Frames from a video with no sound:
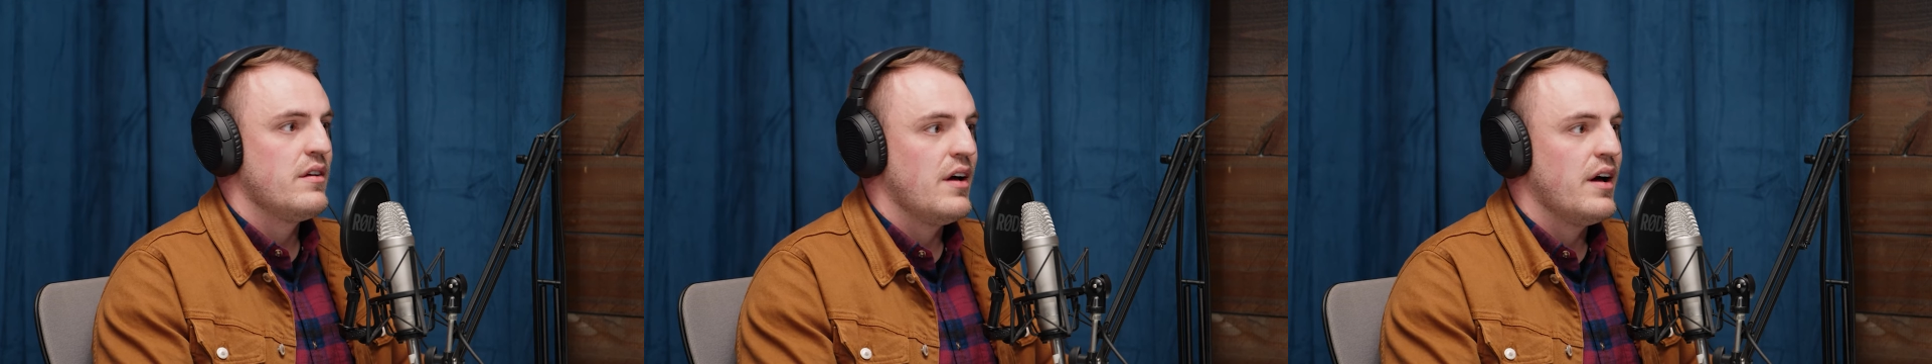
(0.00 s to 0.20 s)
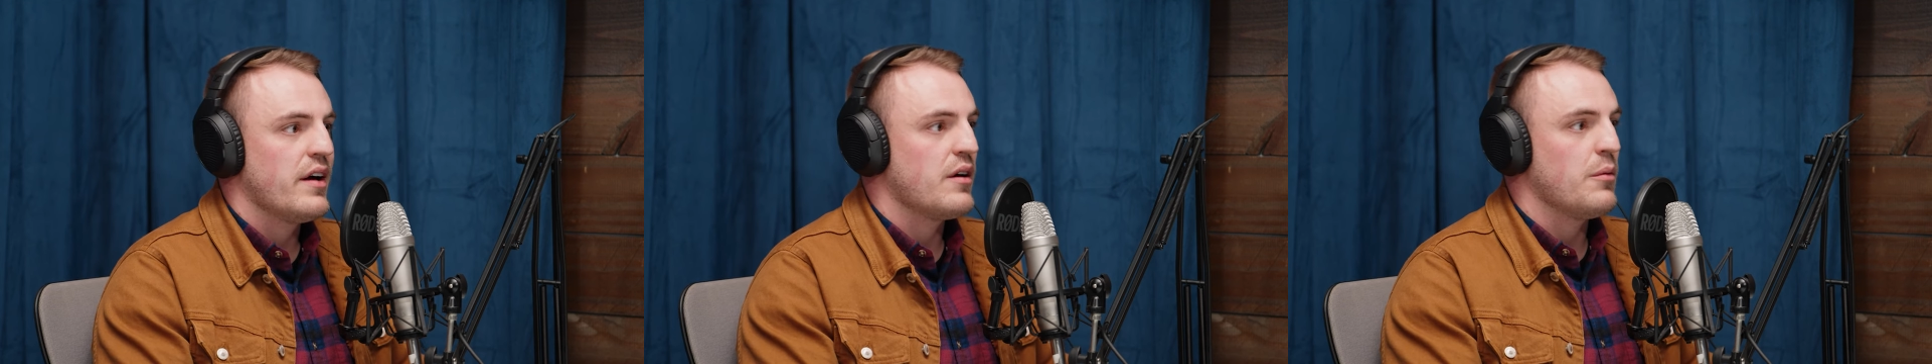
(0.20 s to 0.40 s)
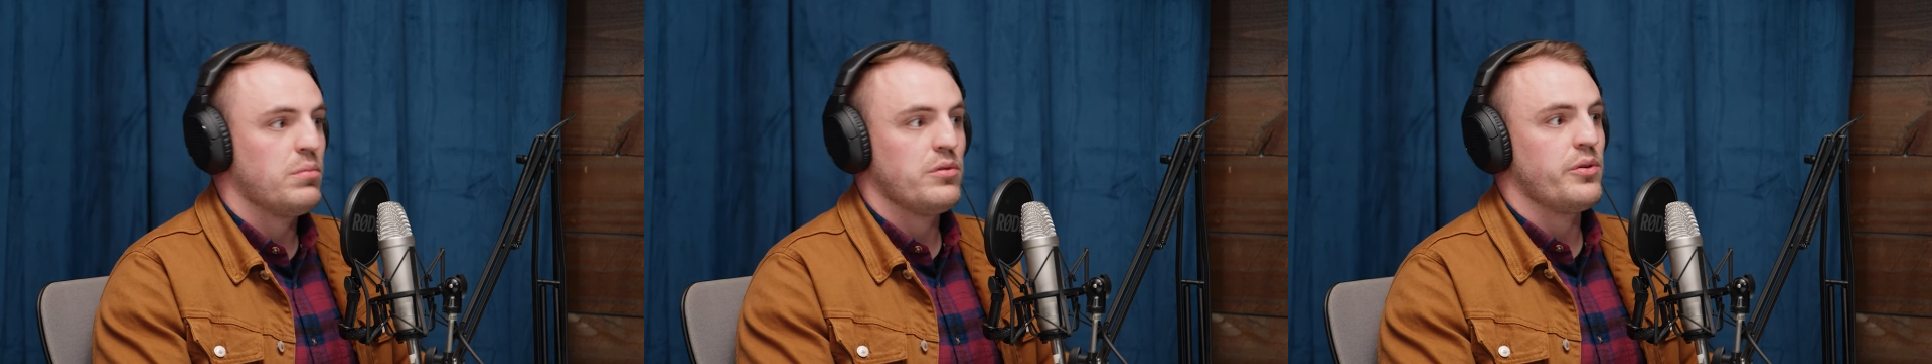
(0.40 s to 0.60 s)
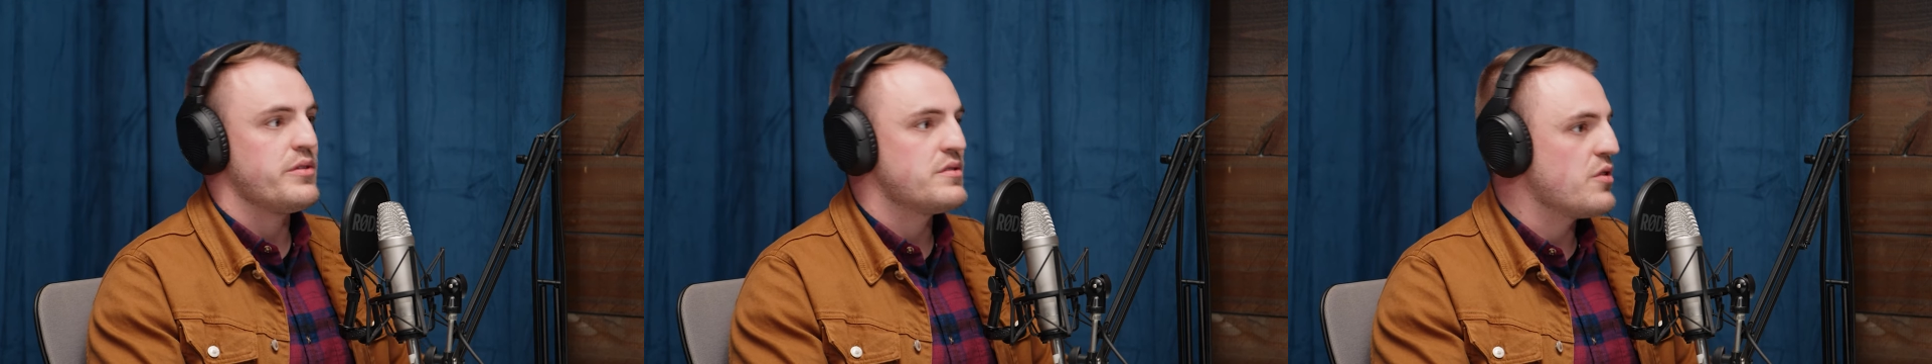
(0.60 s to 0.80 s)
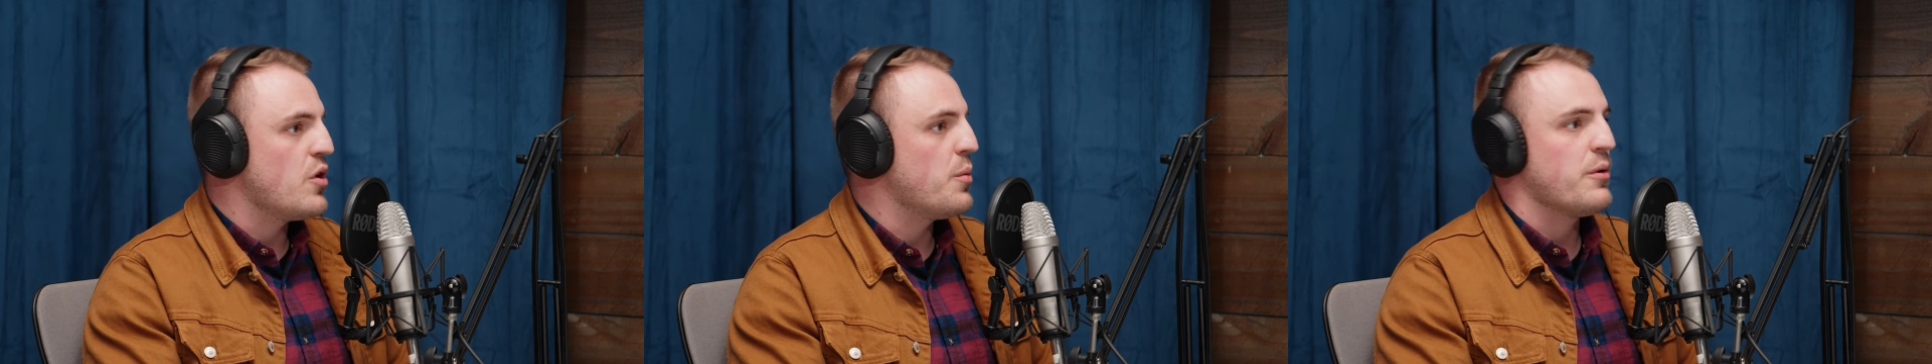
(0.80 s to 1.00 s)
uh, completely
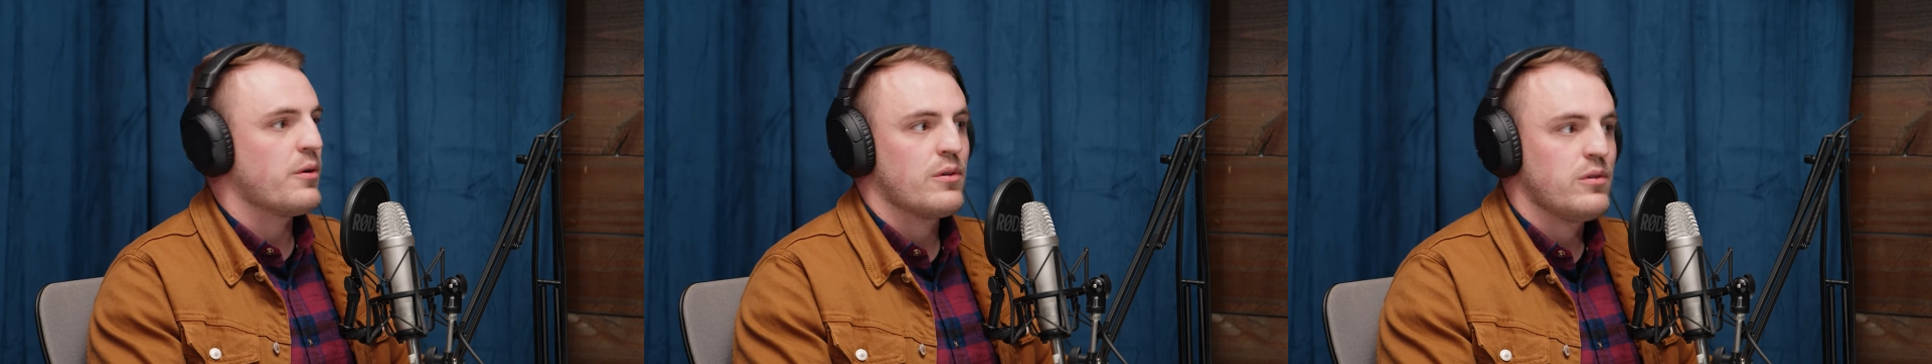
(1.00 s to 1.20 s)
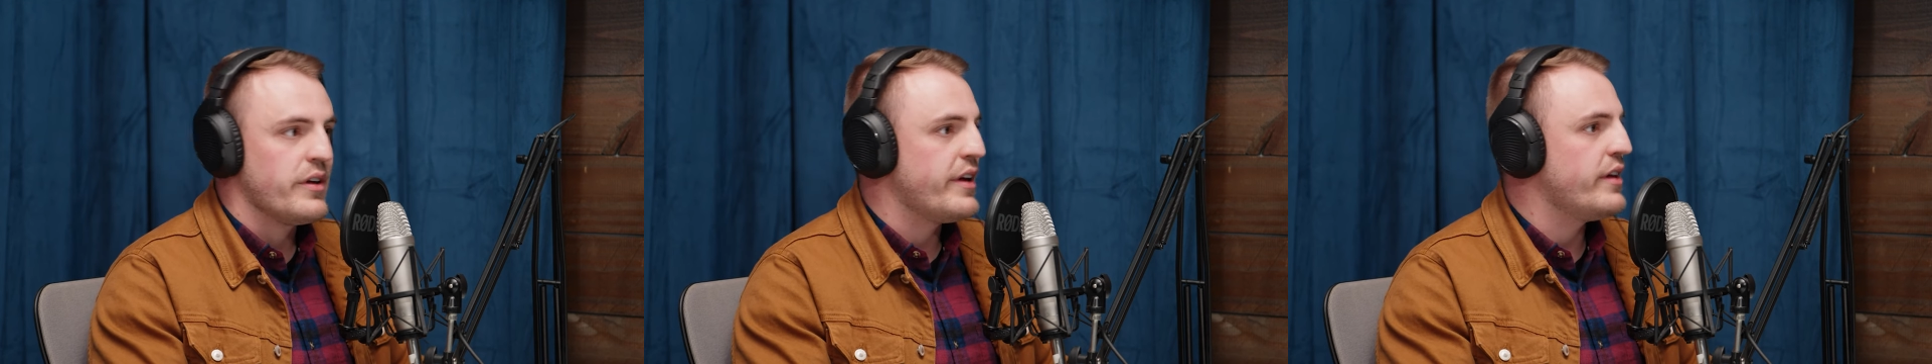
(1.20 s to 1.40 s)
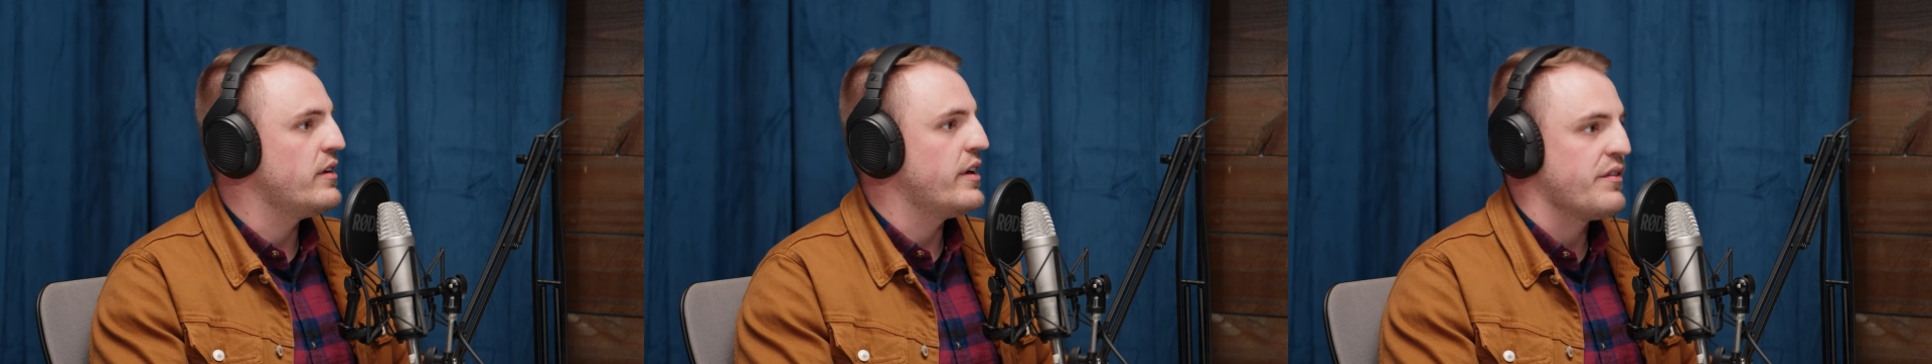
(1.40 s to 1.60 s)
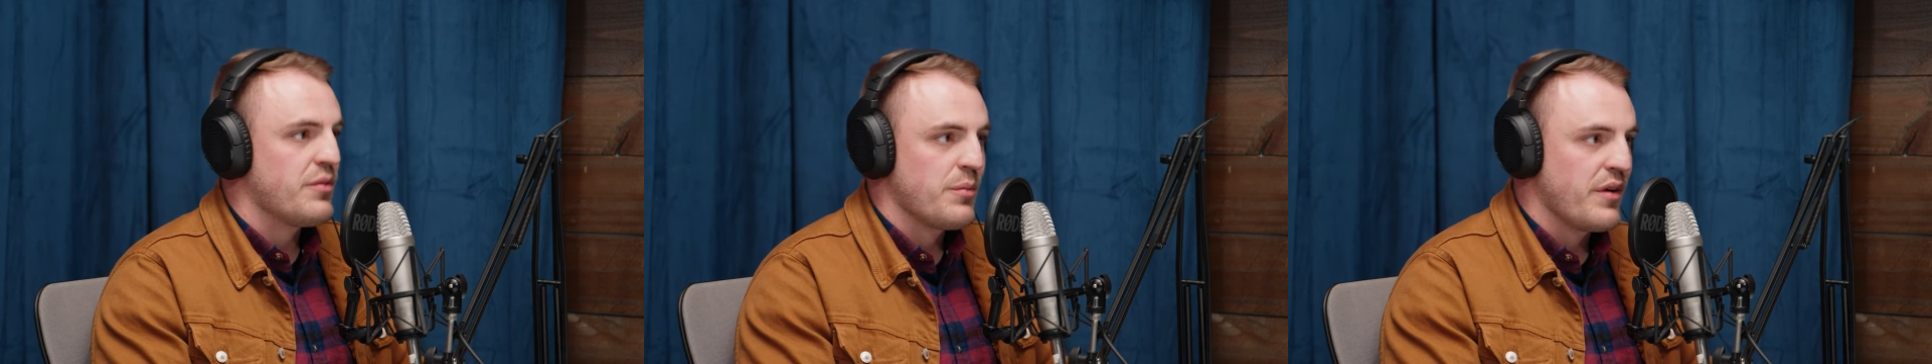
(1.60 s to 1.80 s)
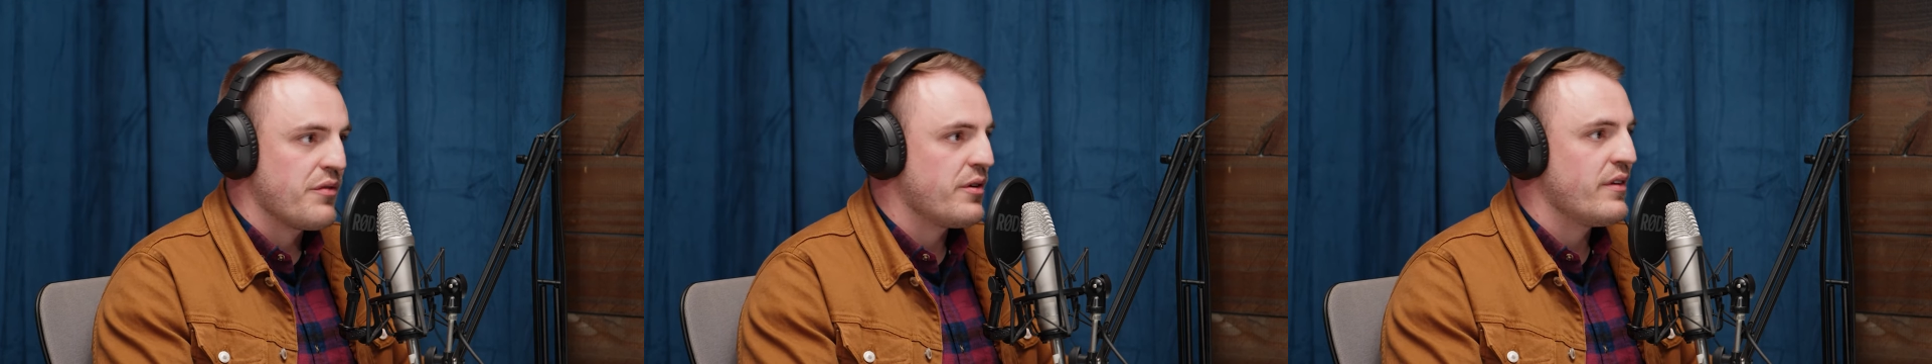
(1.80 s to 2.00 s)
sober, clean, like
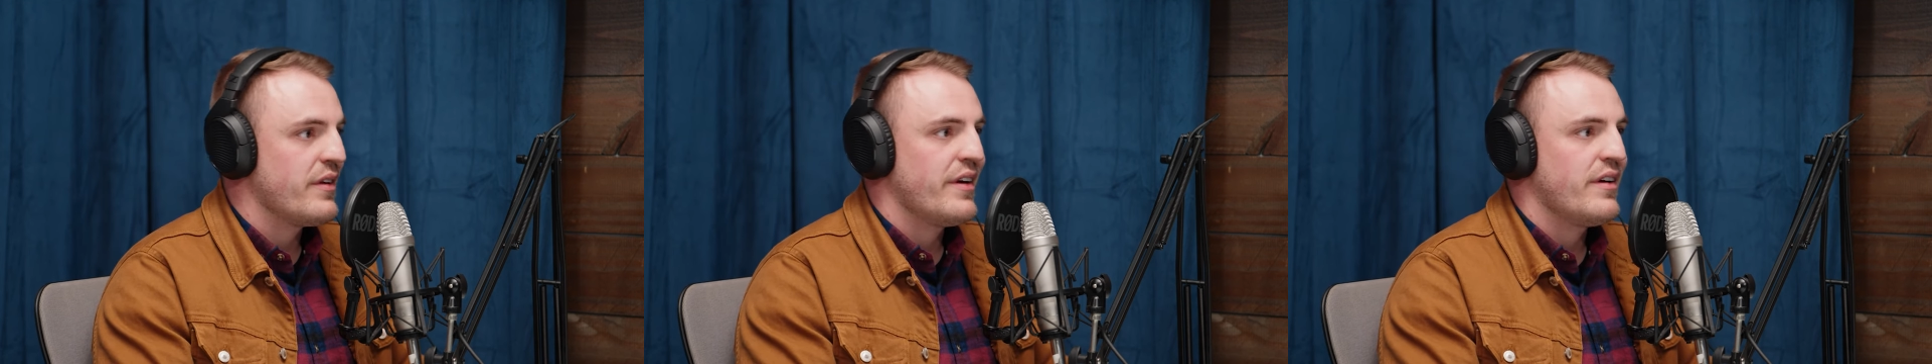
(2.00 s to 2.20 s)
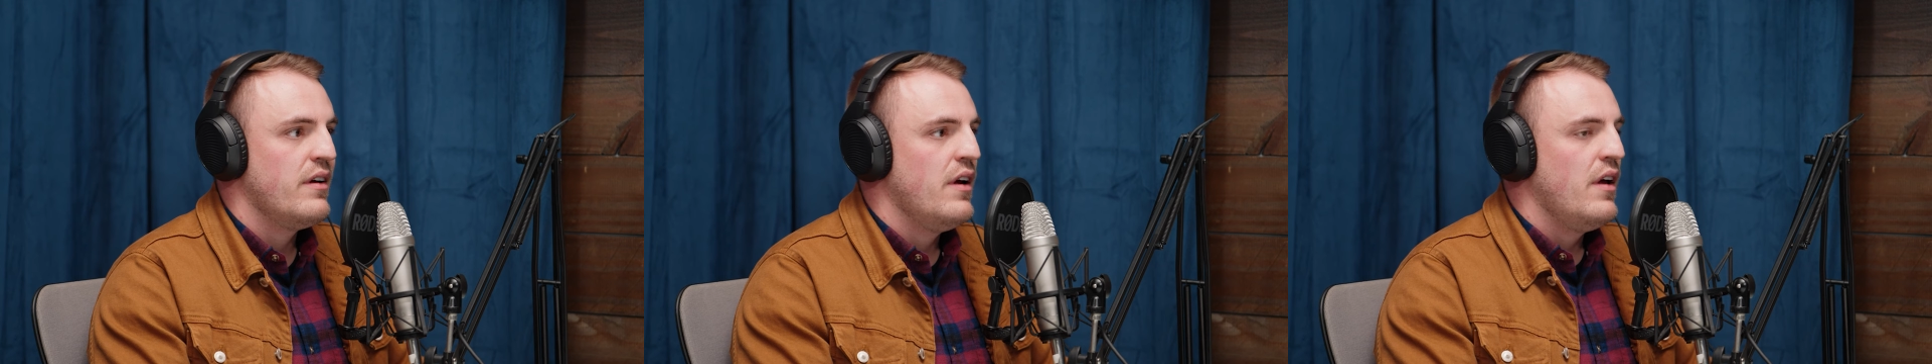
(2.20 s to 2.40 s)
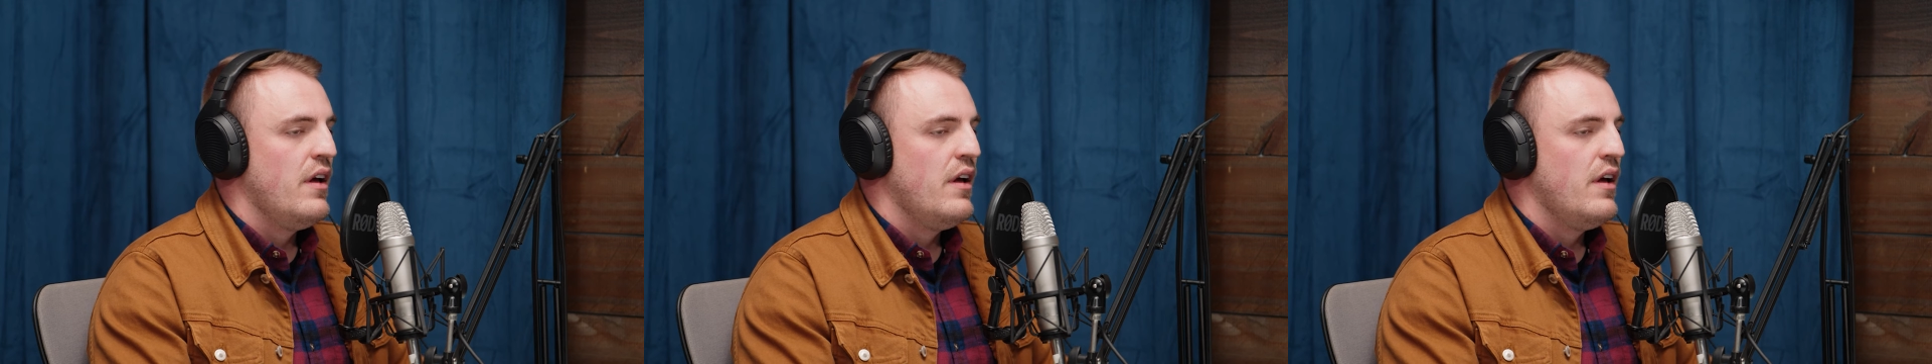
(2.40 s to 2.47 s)
from everything.